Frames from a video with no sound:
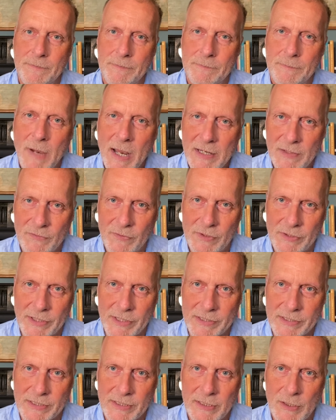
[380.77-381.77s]

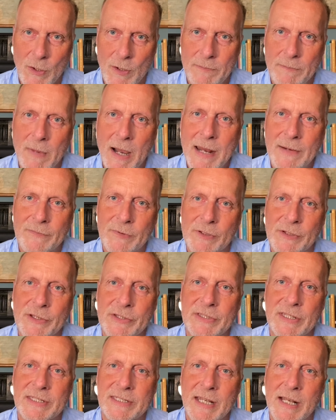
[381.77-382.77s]
mindfulness. You know,
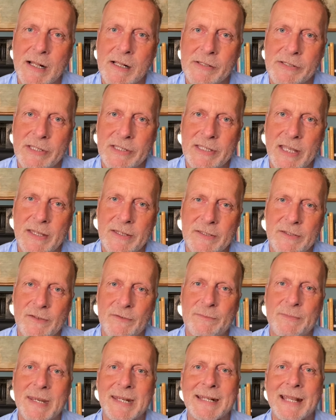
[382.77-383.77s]
mindfulness entails a sense
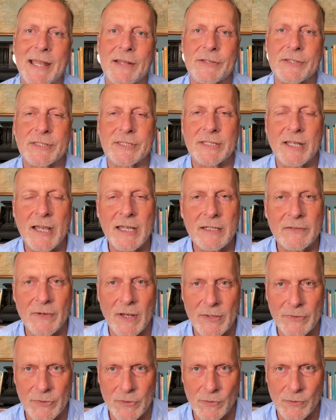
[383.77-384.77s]
of being outside of
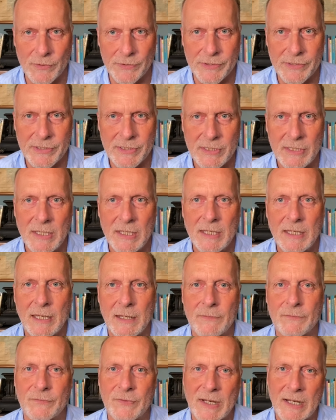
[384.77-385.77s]
our thoughts
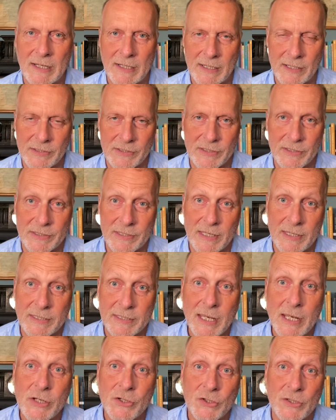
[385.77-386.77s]
and feelings and
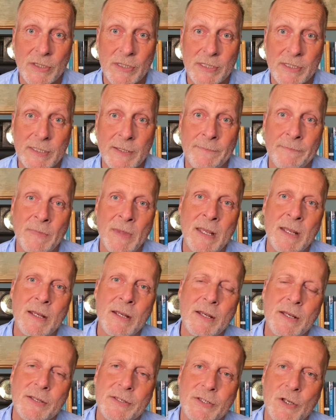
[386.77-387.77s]
sensations.
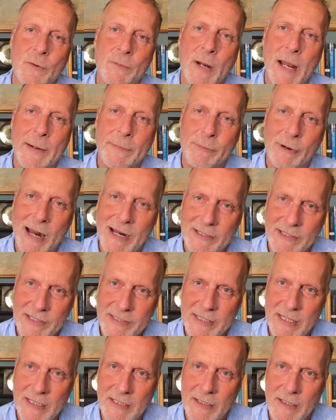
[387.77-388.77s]
So by
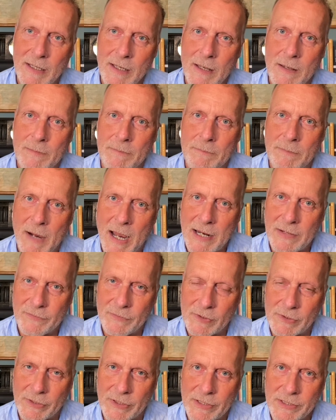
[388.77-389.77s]
practicing
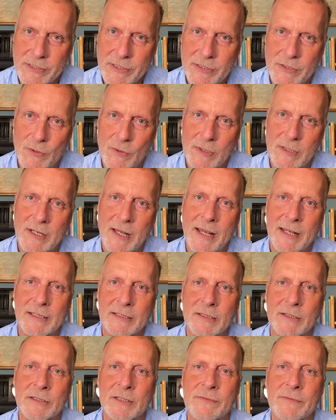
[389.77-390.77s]
mindfulness, your client
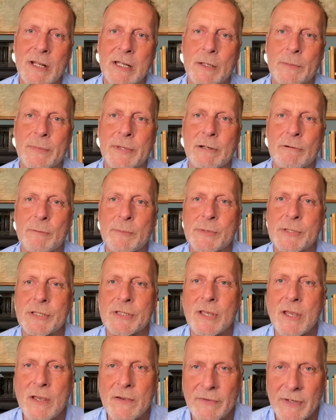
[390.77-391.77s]
can develop their
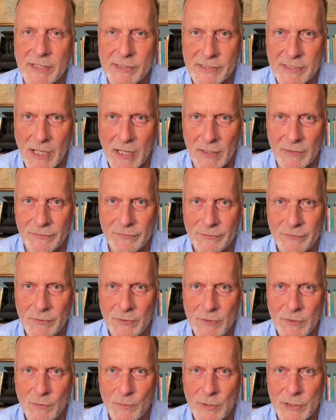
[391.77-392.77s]
observing self,
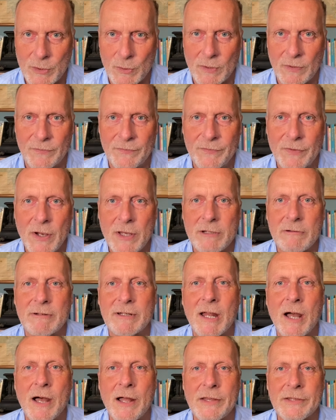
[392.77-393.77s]
which will further
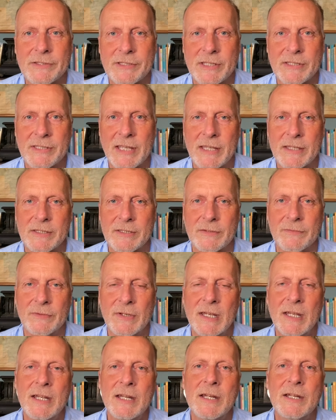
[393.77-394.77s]
enhance a sense of
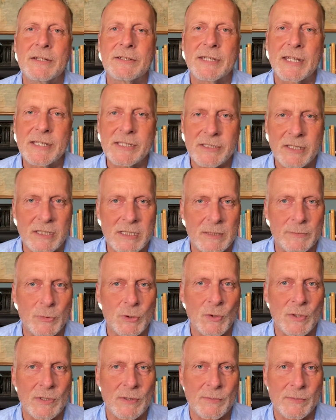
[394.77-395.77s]
distance
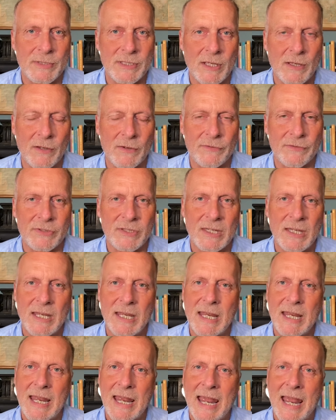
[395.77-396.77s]
between themselves
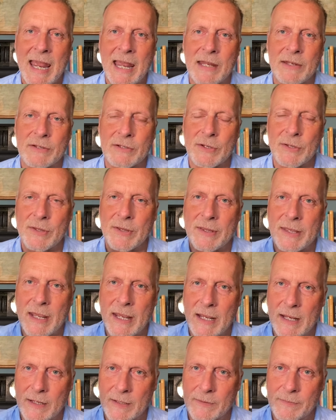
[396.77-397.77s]
and
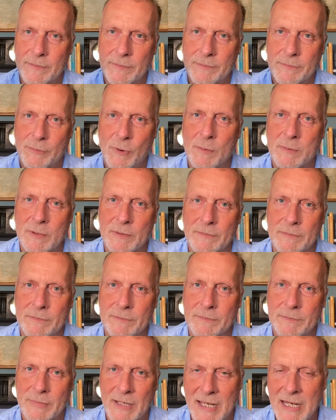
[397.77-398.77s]
their problem
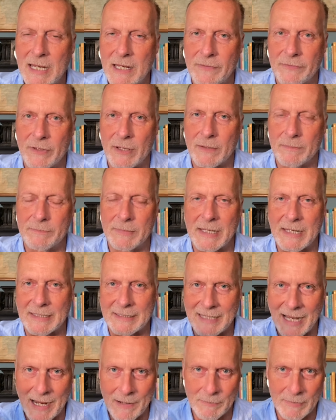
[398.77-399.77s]
behavior, be it
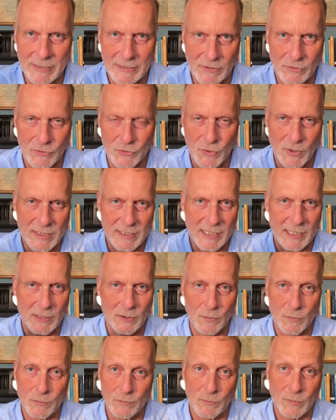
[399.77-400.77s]
gambling or drinking
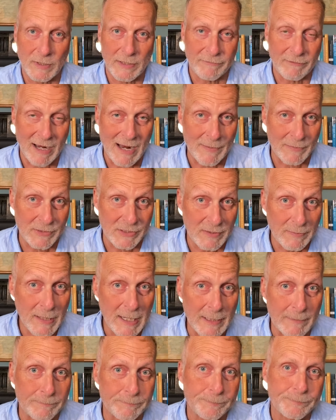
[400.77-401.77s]
or whatever it happens to
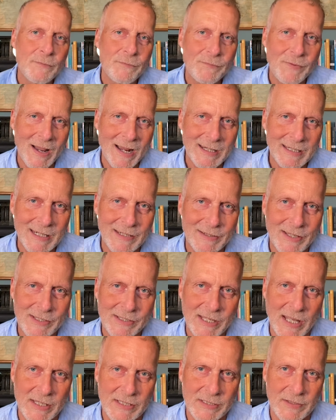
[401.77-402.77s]
be. Finding this
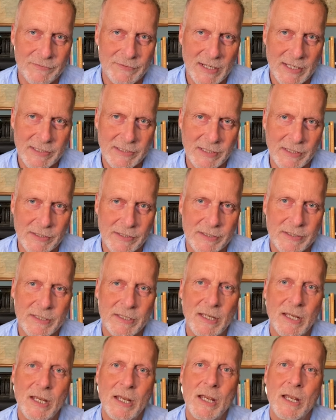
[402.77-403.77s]
sense of distance
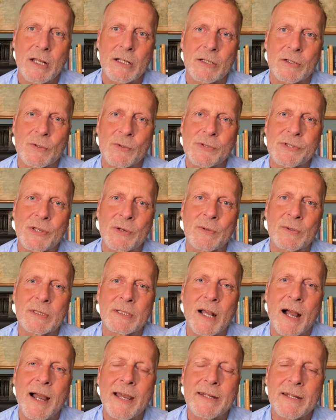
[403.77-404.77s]
can also
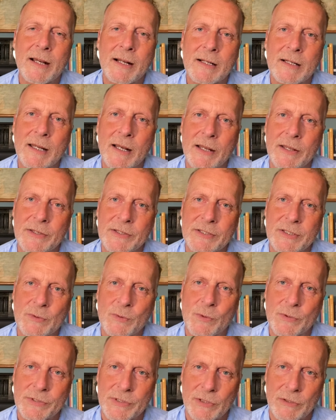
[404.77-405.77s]
guide our clients
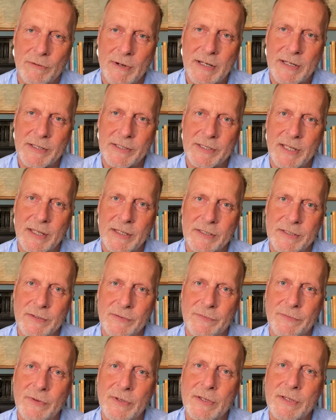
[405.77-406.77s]
towards a greater sense
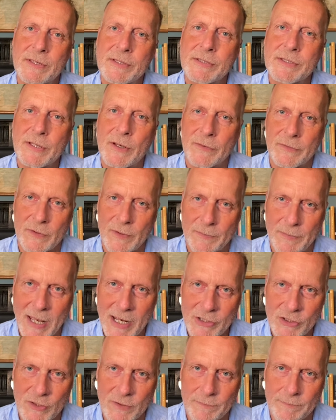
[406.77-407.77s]
of
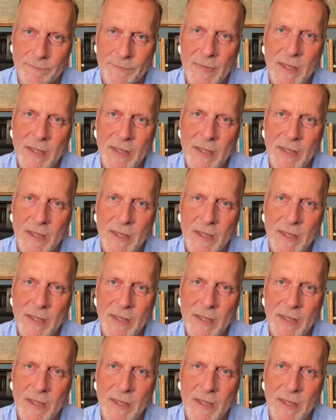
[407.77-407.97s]
self-compassion,